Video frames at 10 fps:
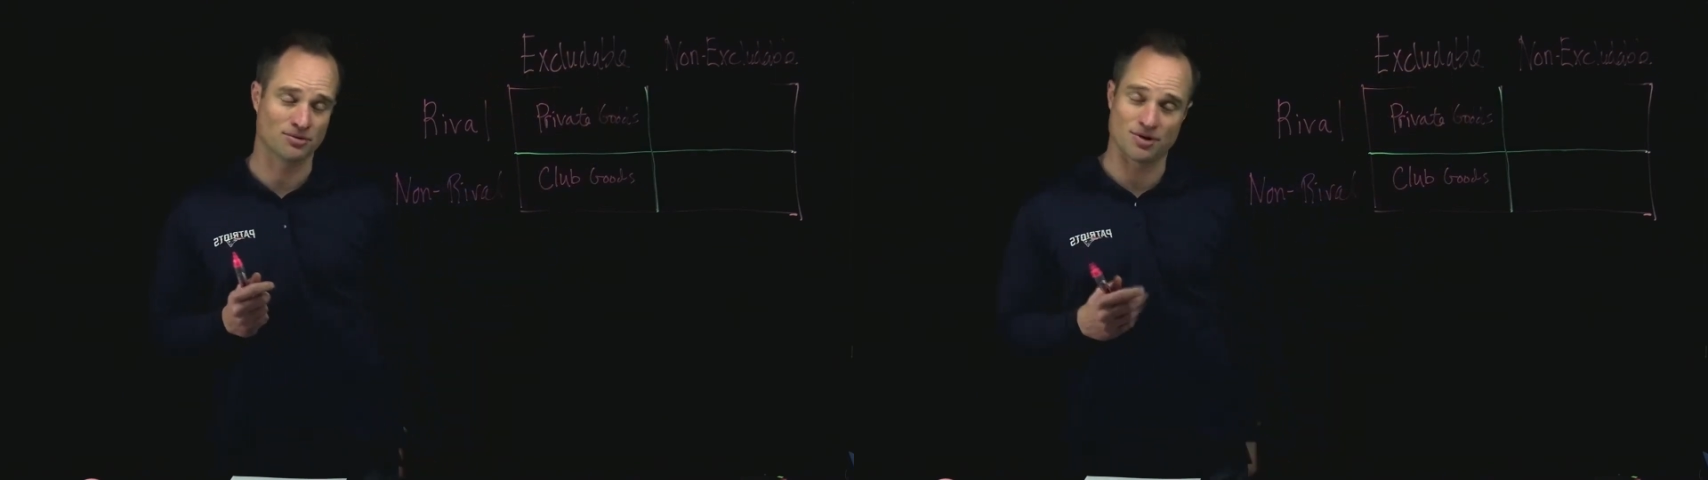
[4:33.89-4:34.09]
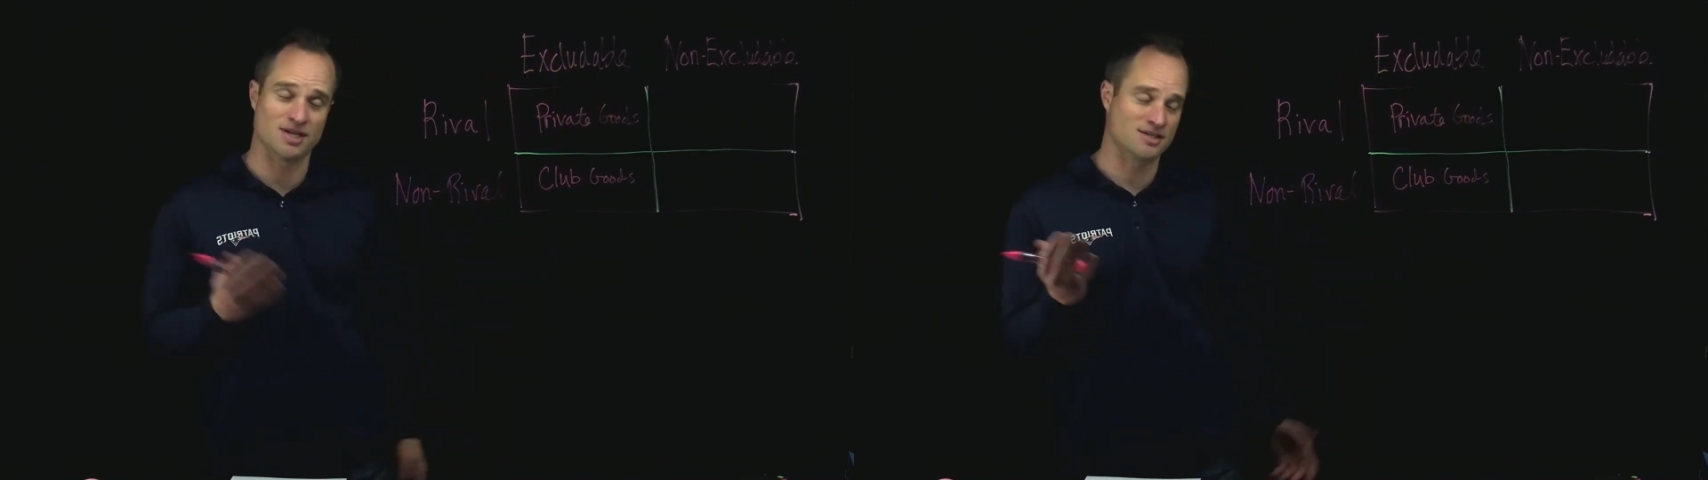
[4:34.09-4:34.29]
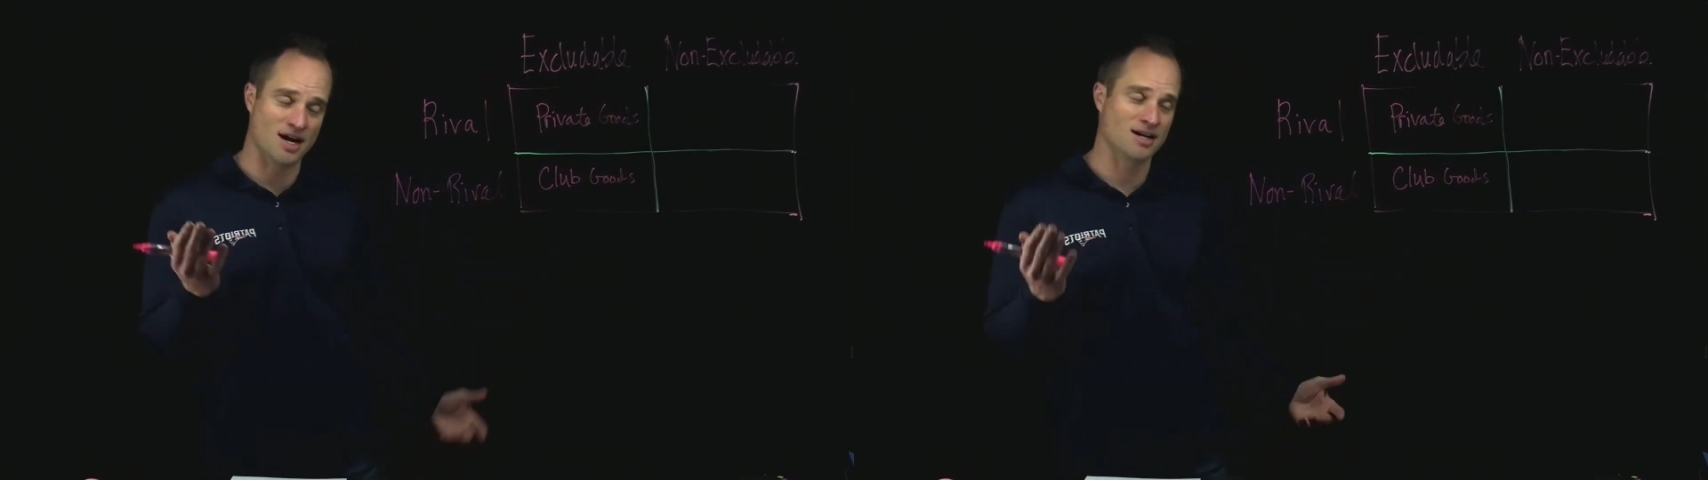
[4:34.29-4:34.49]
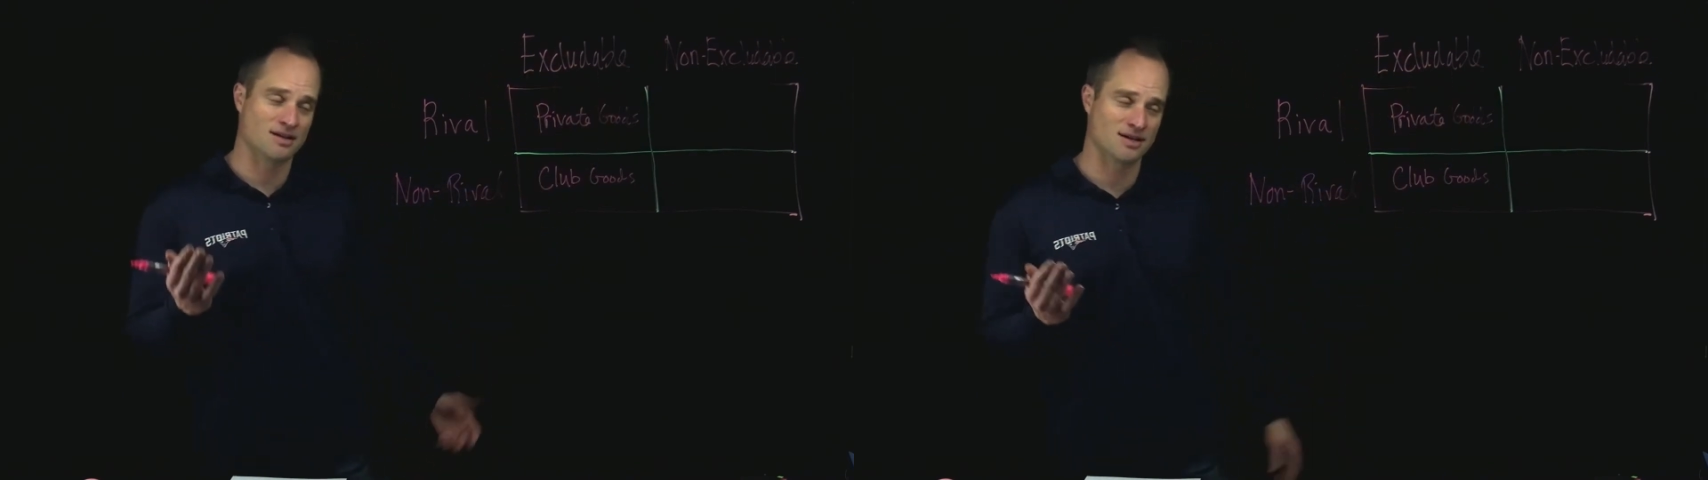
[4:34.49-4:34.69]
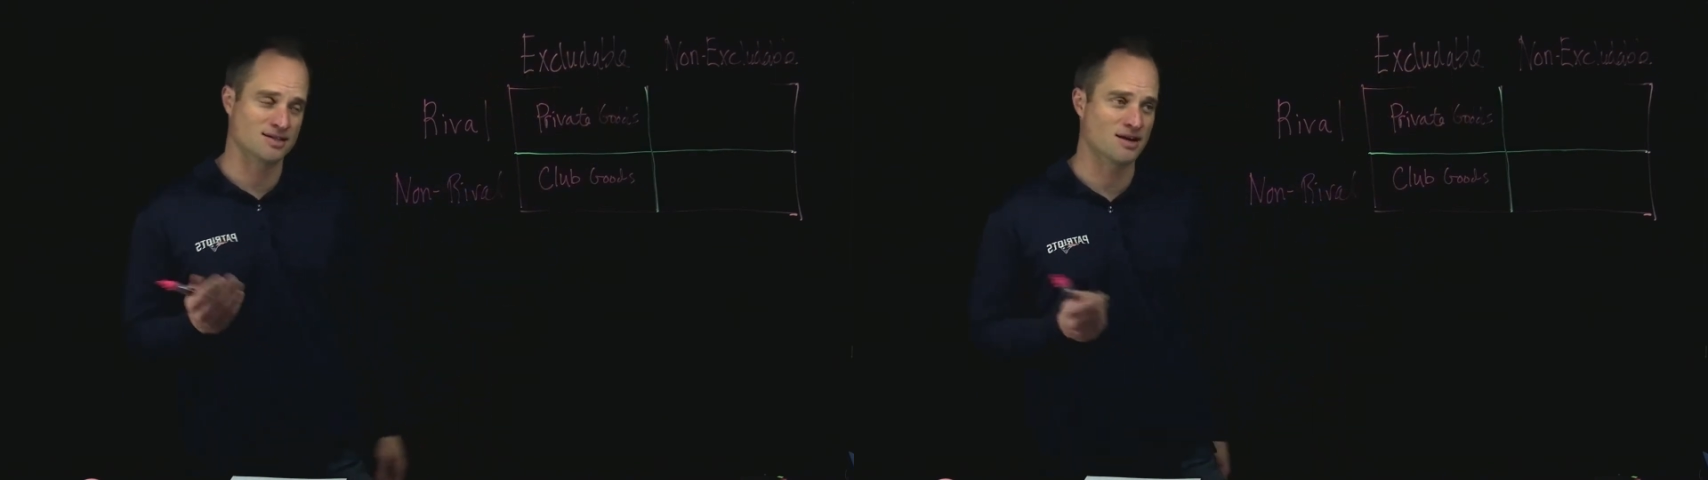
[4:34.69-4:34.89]
or is not an
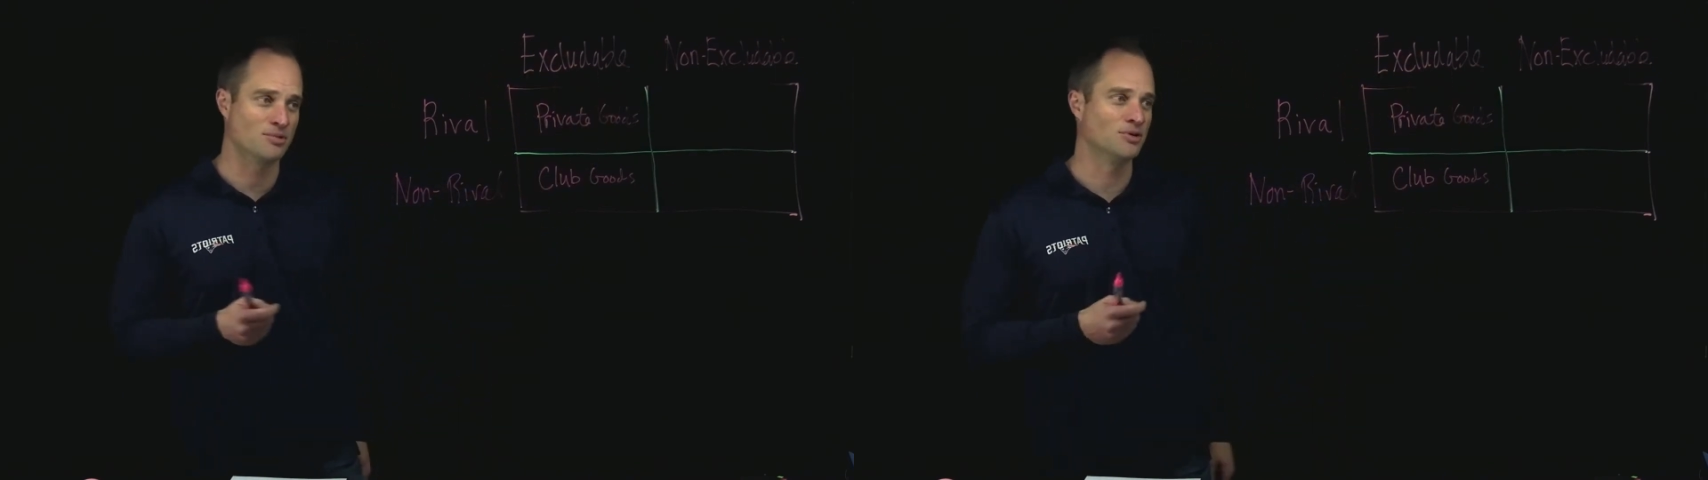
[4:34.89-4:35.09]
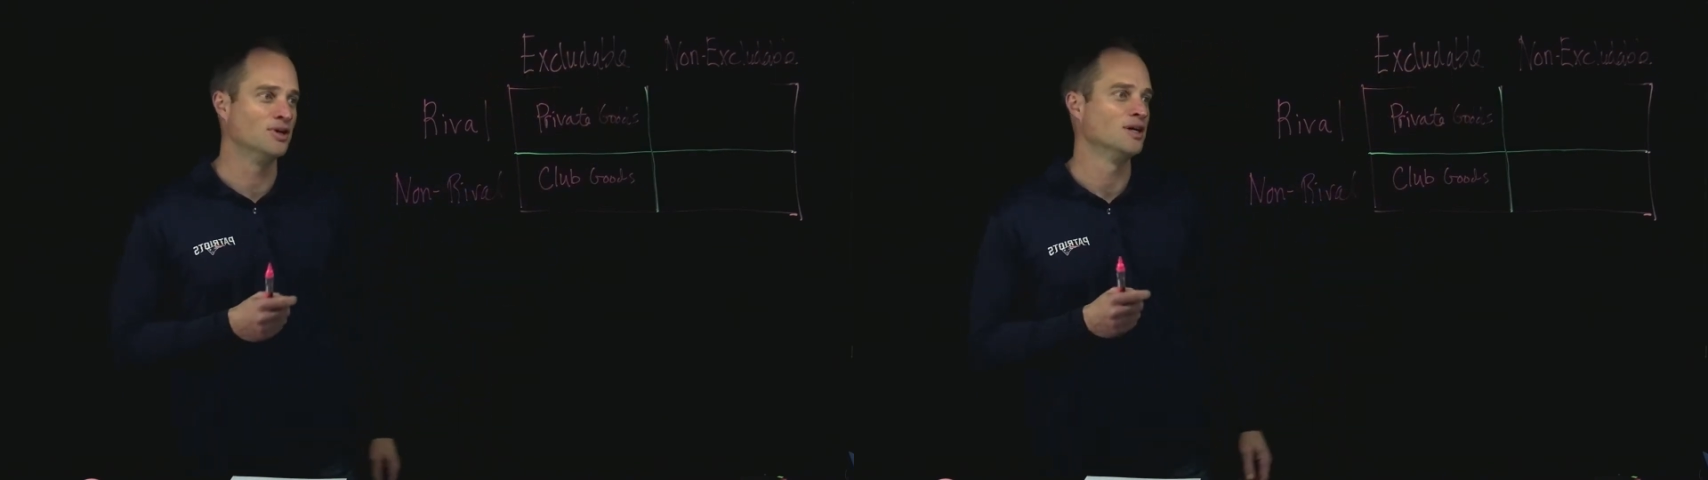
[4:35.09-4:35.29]
example